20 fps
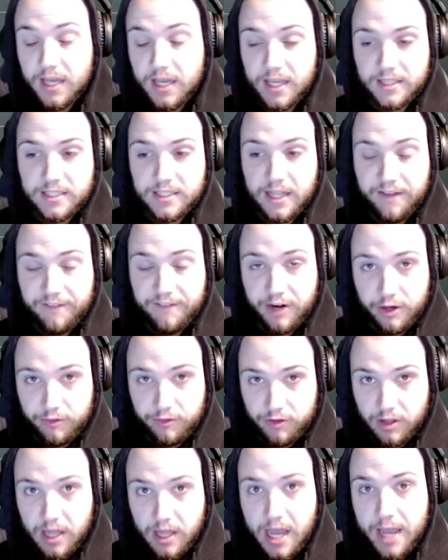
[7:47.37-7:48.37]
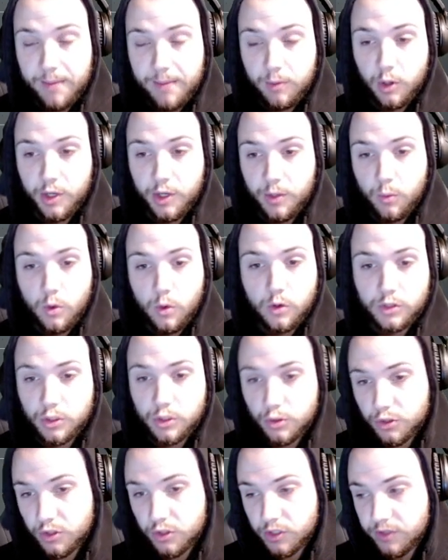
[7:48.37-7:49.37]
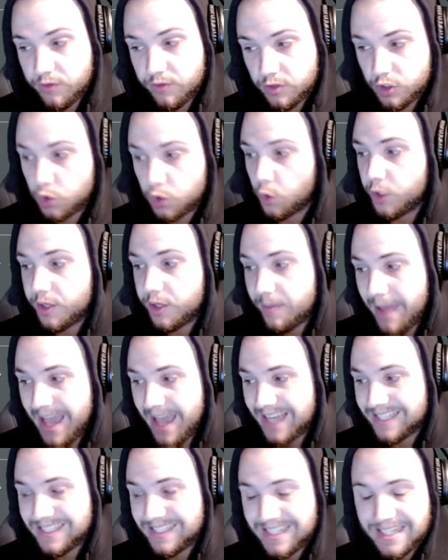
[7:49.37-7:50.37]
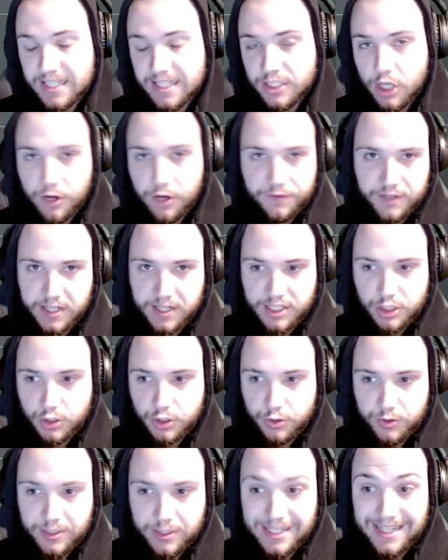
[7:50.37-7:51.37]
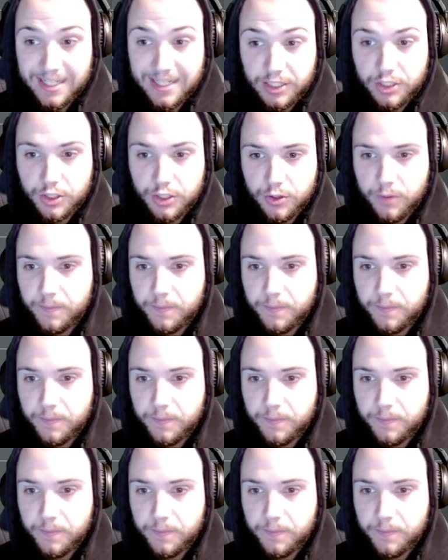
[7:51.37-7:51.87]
it's not very reliable and it won't usually restore your magazine as often as you'd need it to.